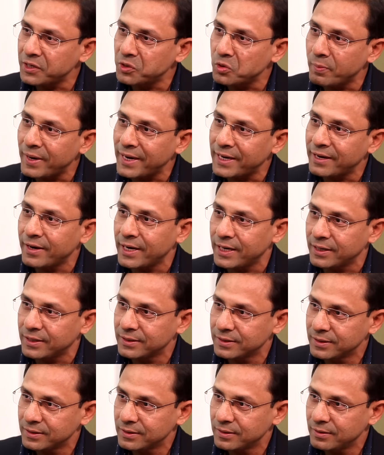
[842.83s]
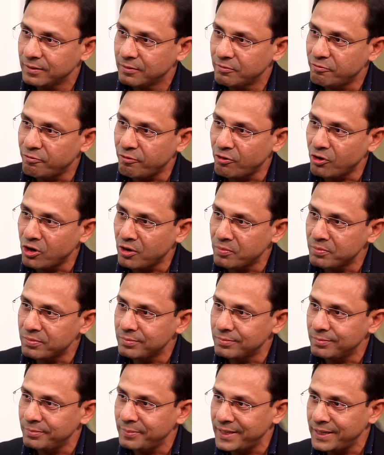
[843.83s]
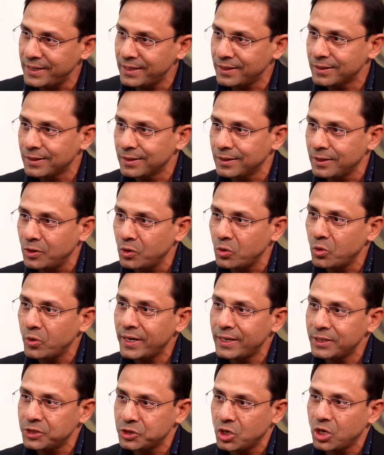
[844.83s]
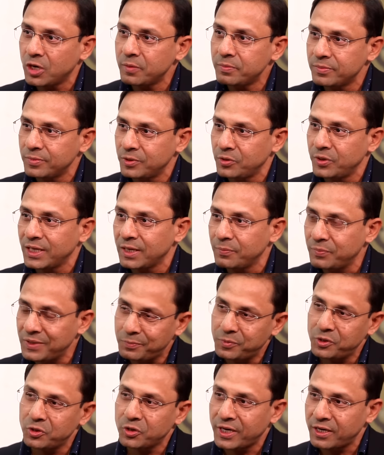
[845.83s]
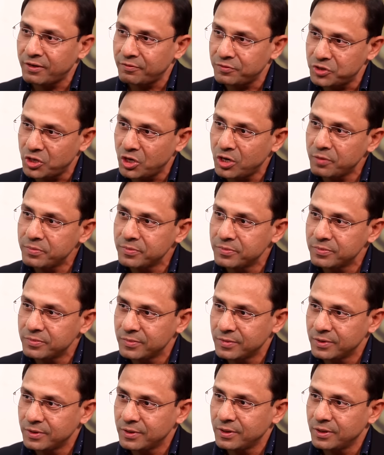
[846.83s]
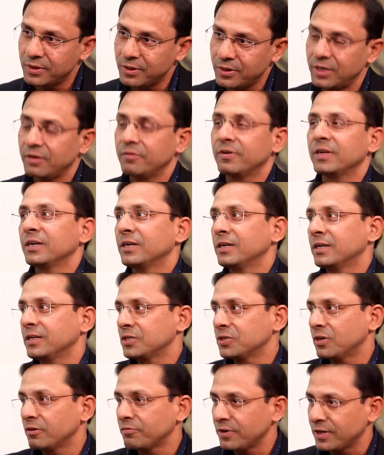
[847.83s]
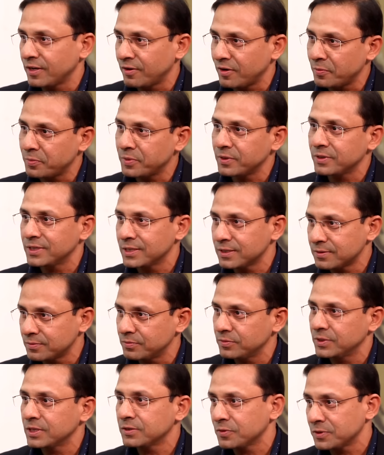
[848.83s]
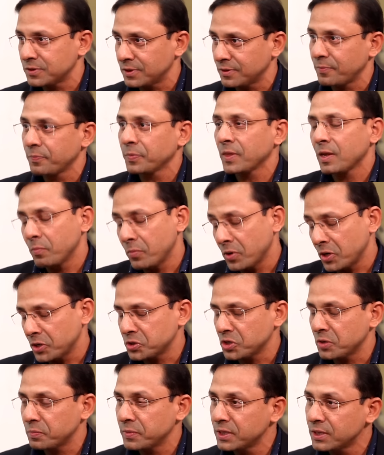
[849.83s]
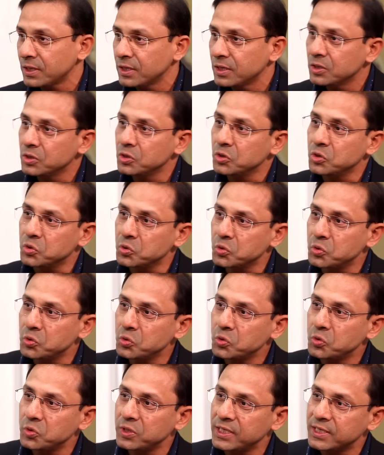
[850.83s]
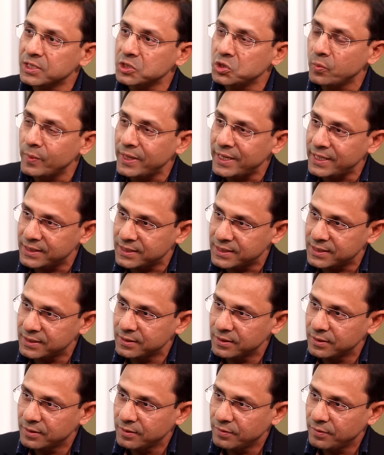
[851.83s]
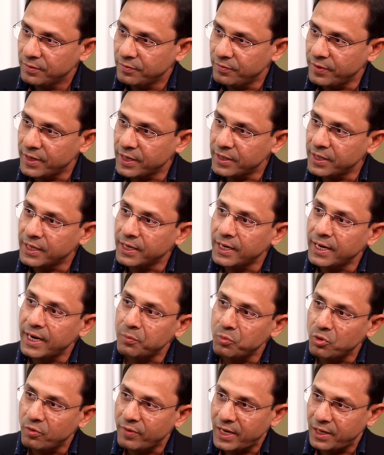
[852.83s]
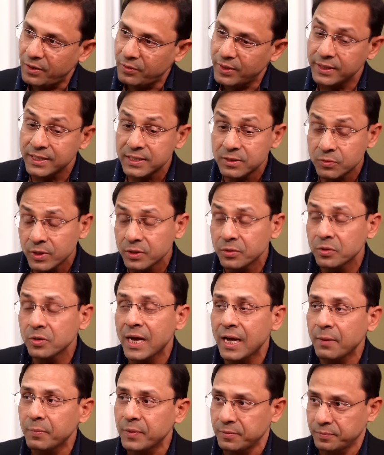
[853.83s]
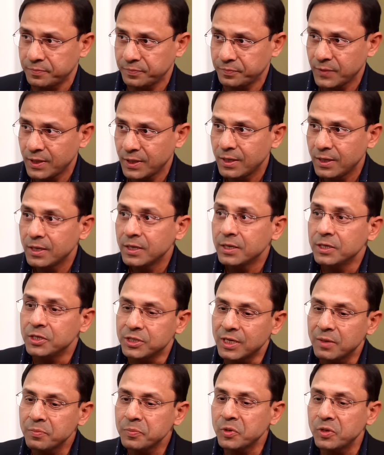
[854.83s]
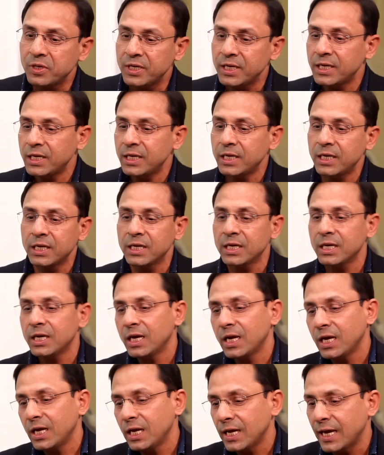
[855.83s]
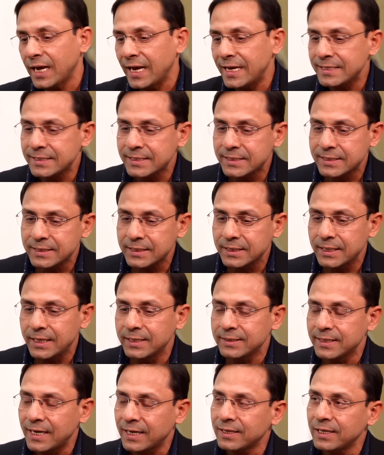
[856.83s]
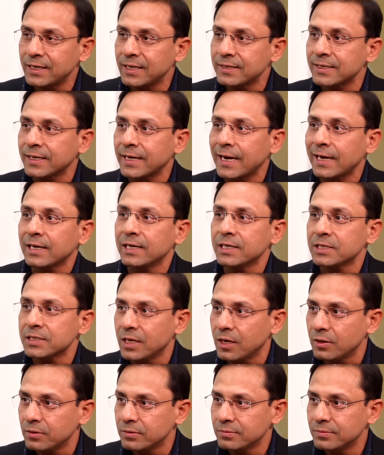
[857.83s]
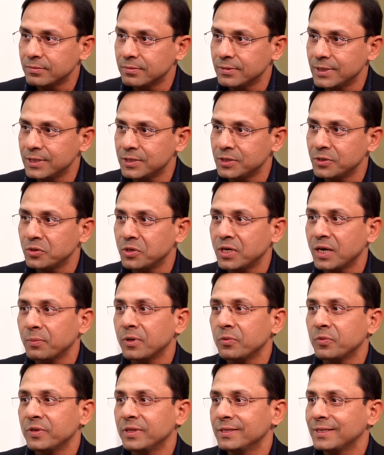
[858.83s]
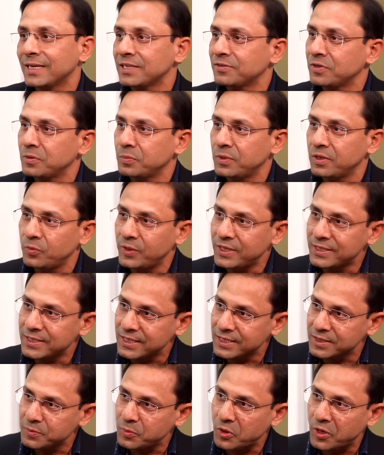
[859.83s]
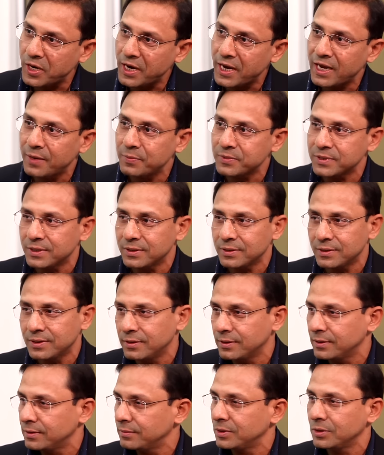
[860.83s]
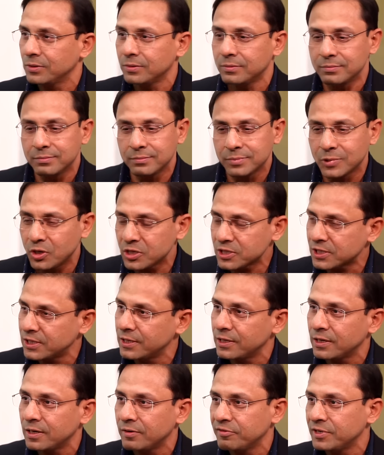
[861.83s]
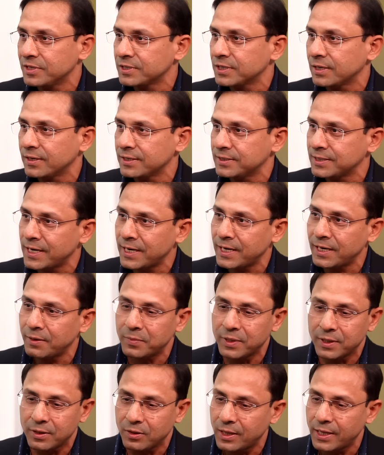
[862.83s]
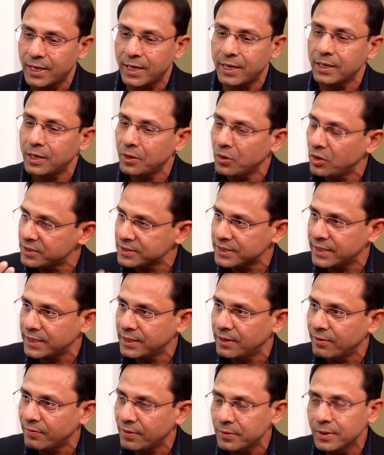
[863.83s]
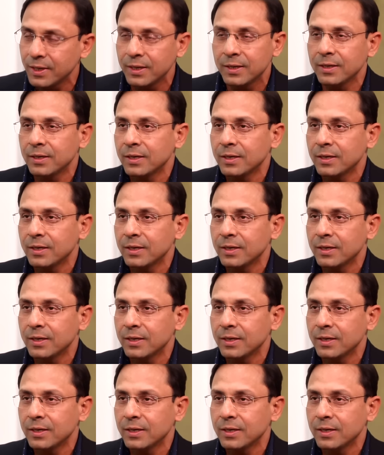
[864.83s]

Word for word: had to migrate from being a low-end job, doing a BPO kind of job, or even a software developer just body just shopping, body shopping, to these domains where they can add more value. And this is what's going to happen. Right. Trump only has is acting as a catalyst now. He's going to come up with this H-1B visas programs and you know costlier visa regime and all that and on-site develop.